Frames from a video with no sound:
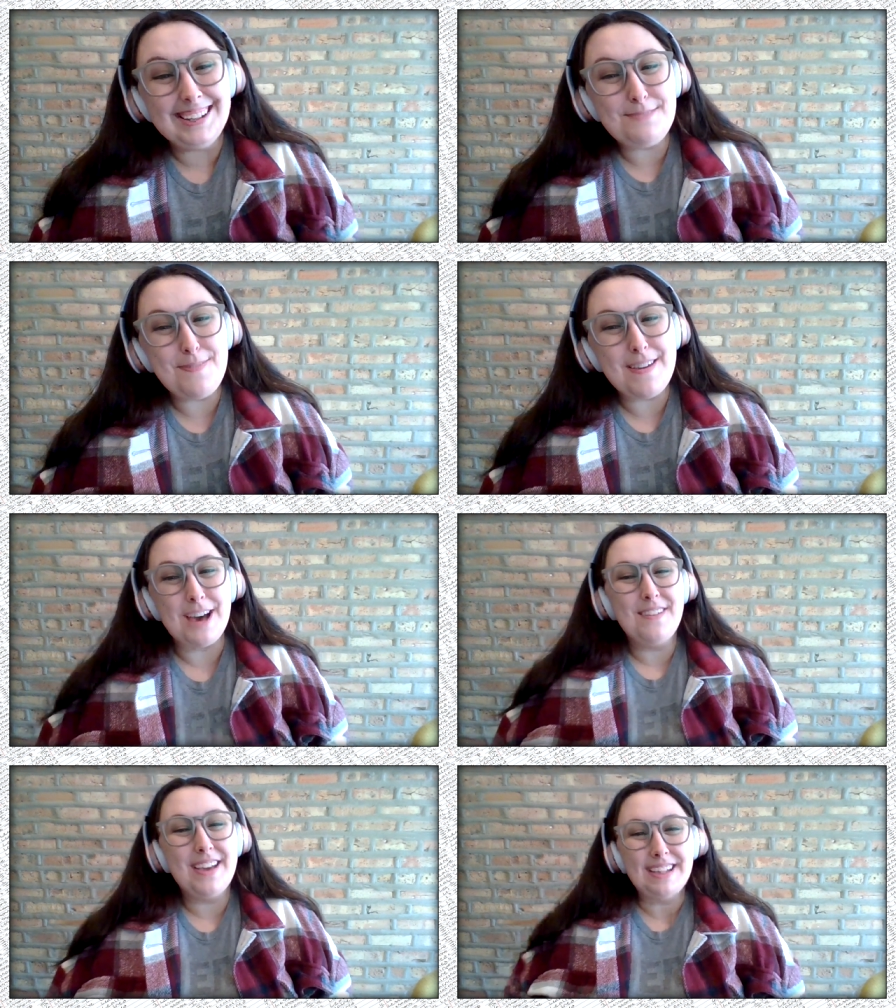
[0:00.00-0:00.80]
it's
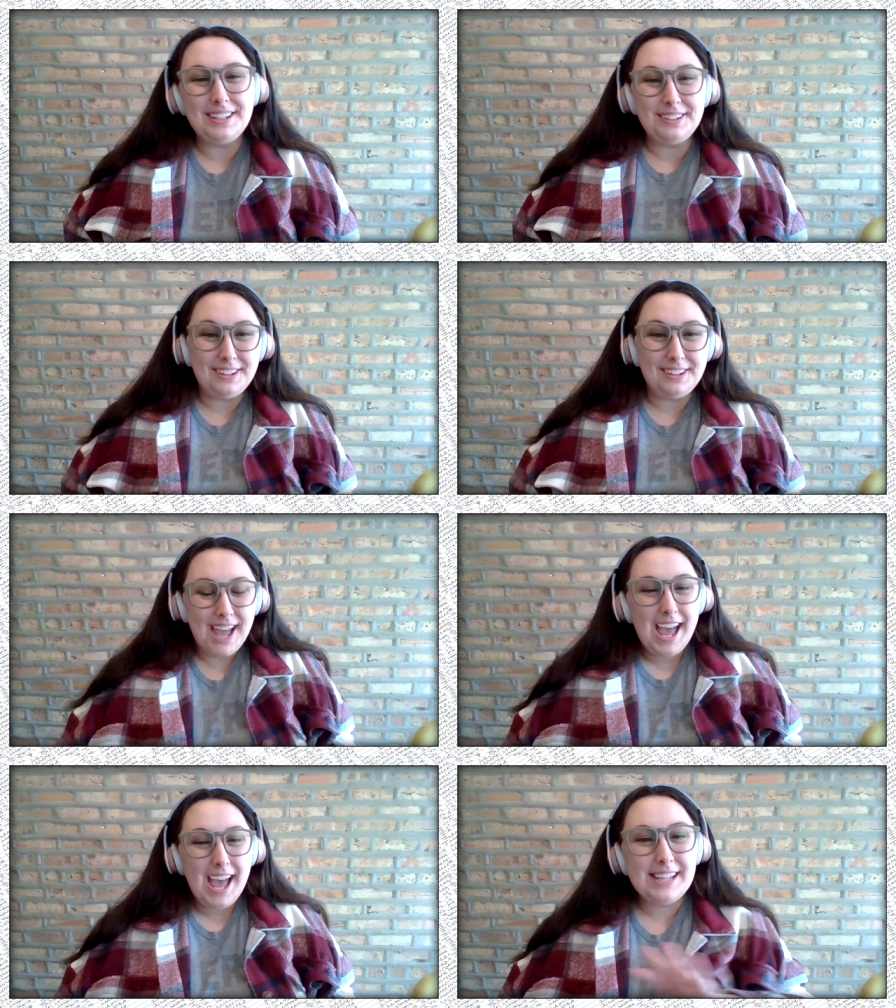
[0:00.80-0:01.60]
becoming a little,
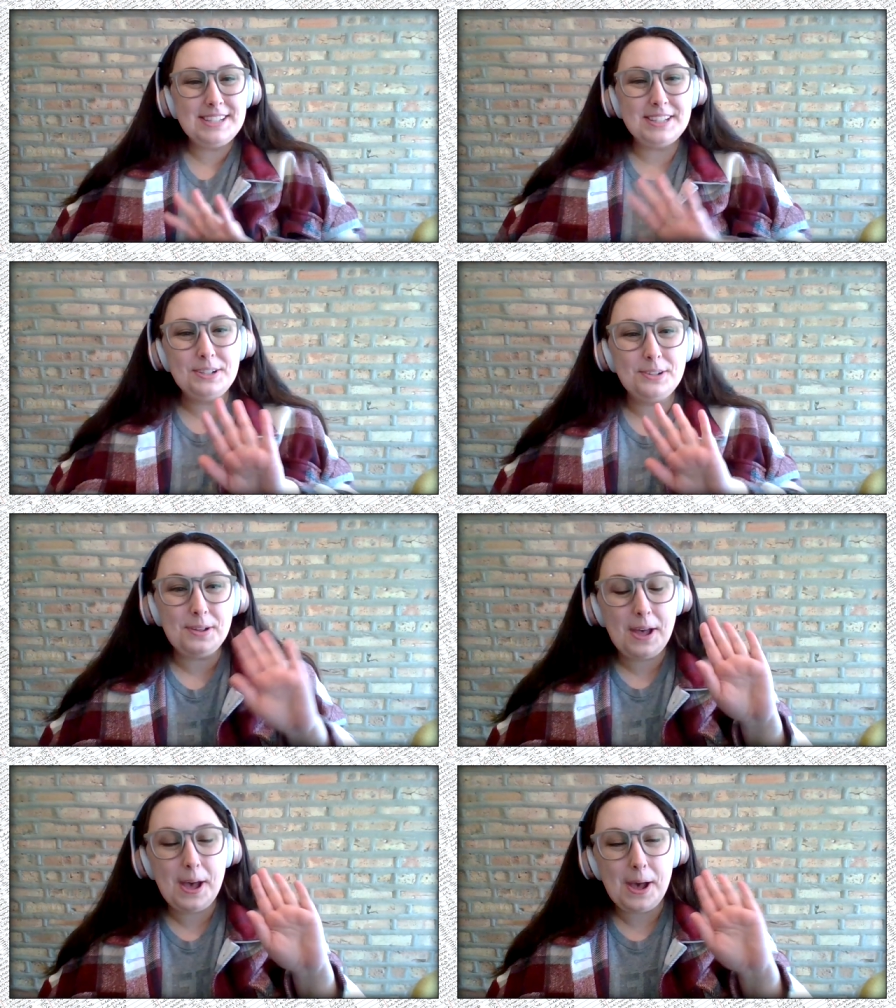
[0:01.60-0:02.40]
it's a
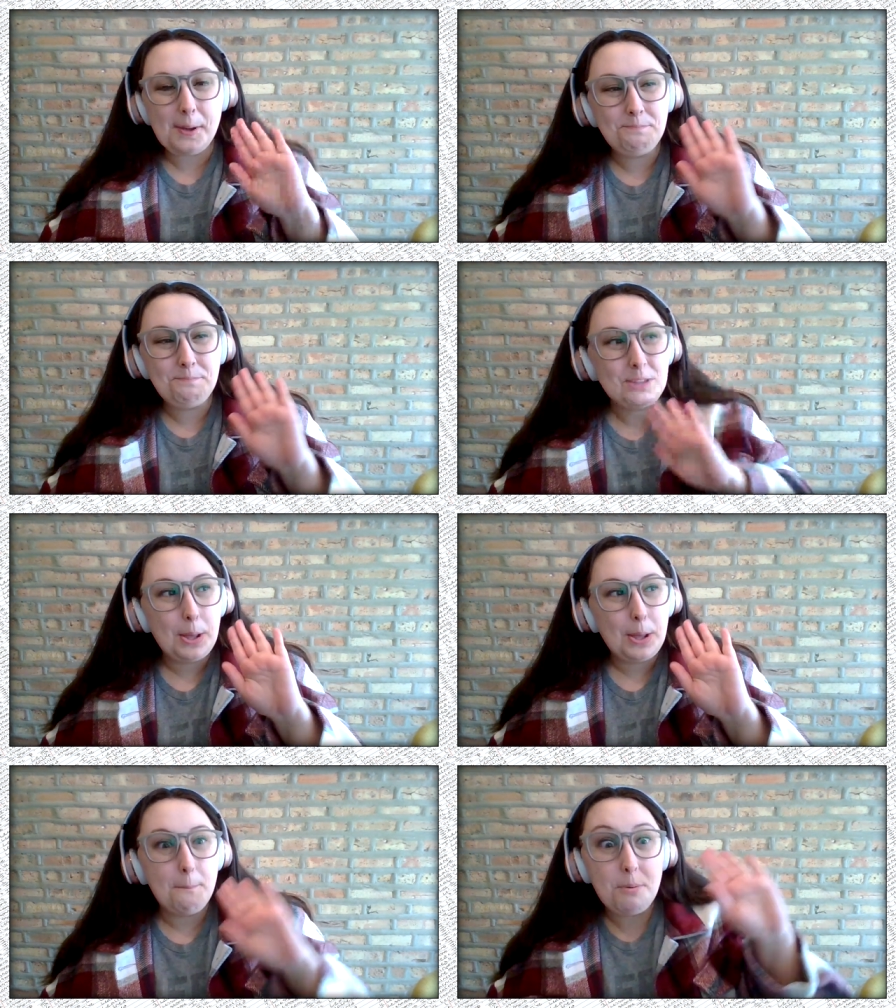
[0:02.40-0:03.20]
little um,
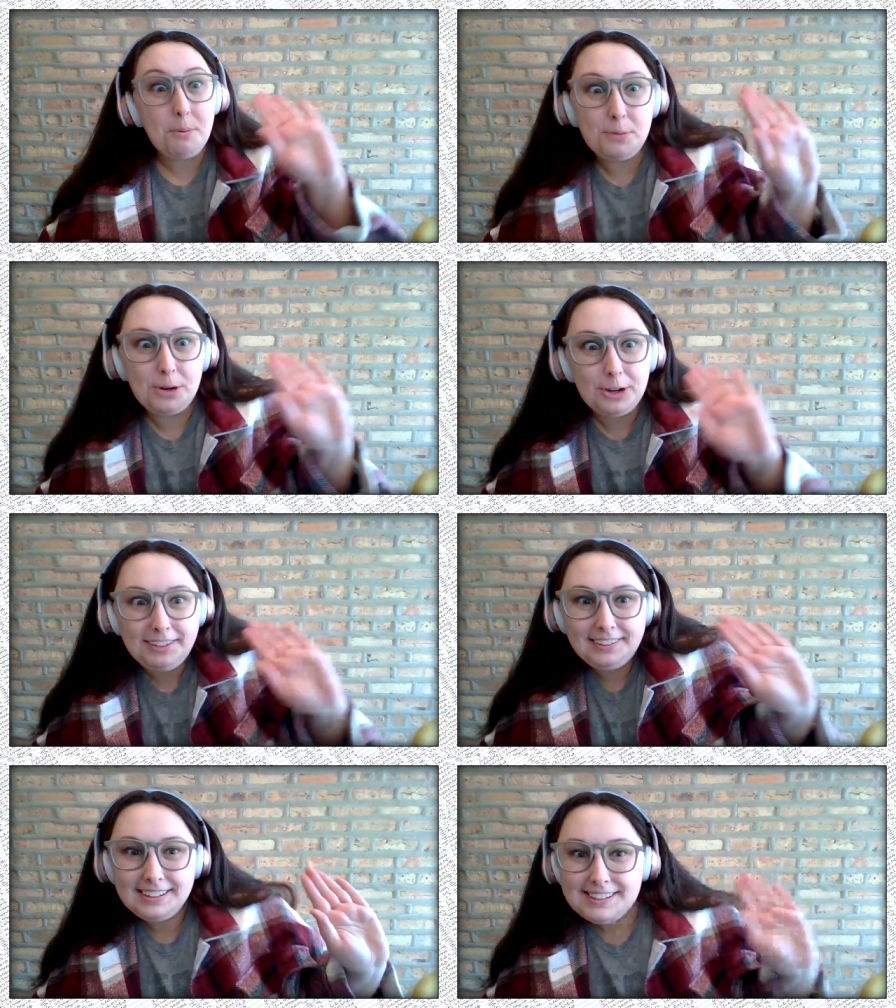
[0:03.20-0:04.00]

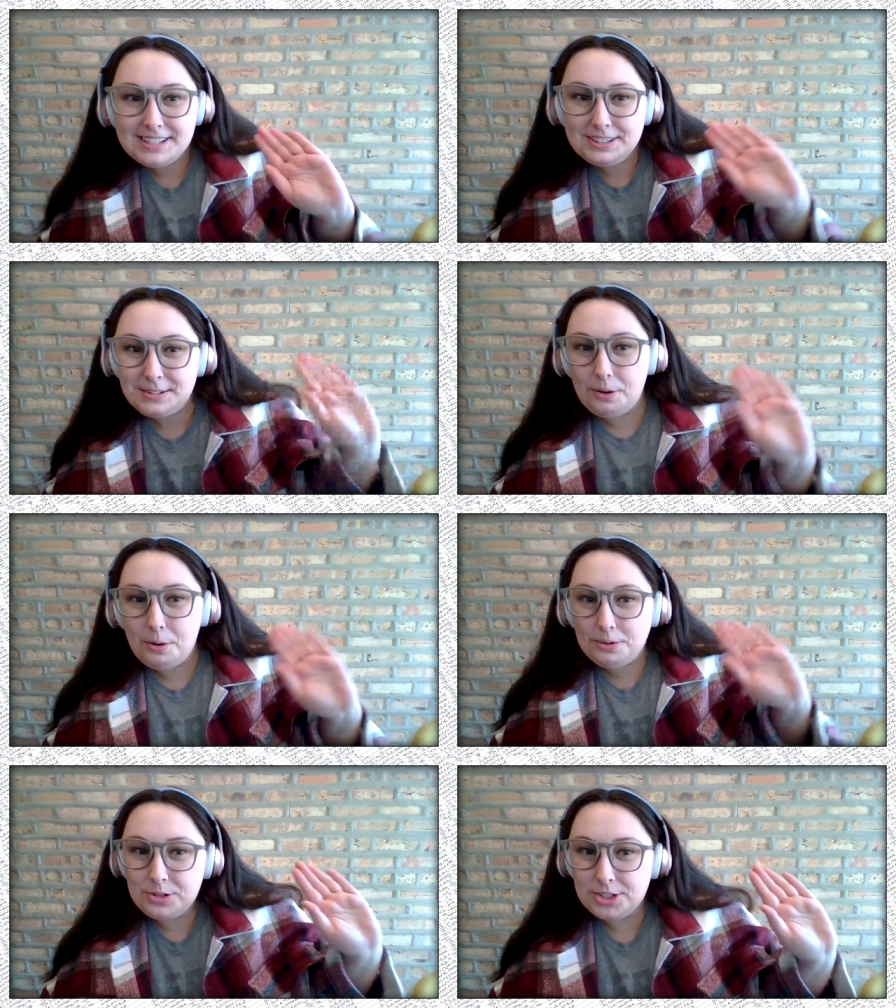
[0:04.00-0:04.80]
boomer. It's a little
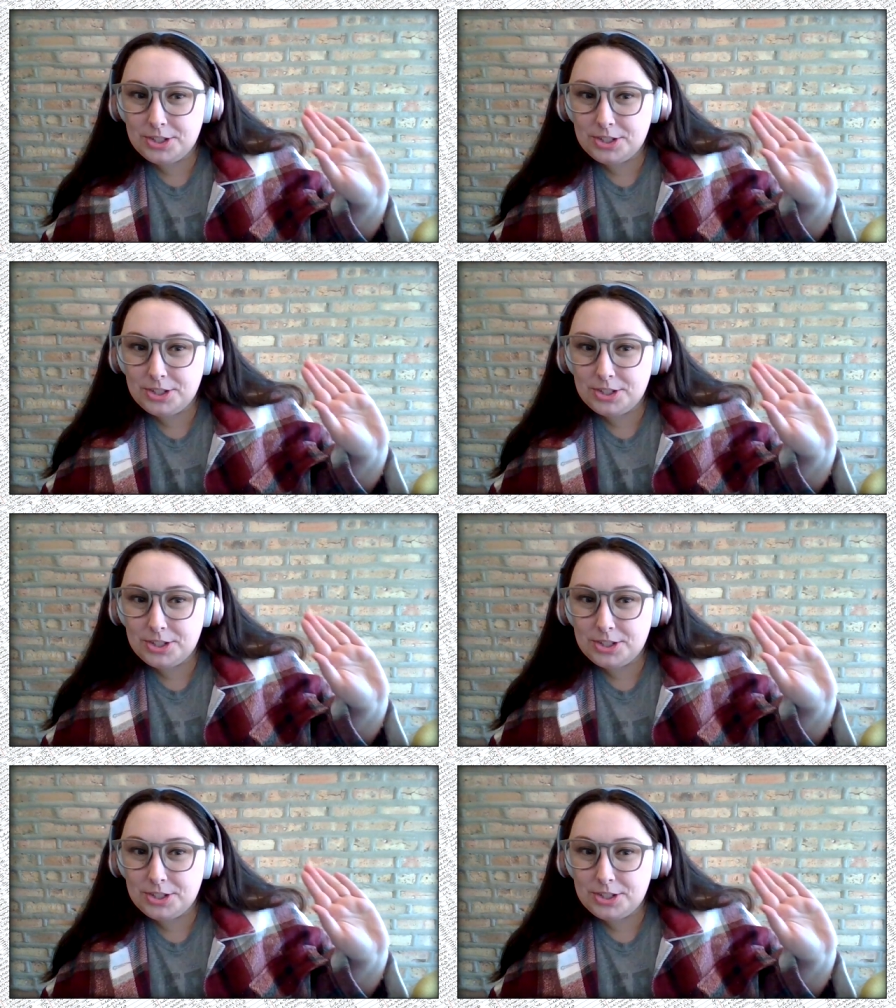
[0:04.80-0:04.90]
older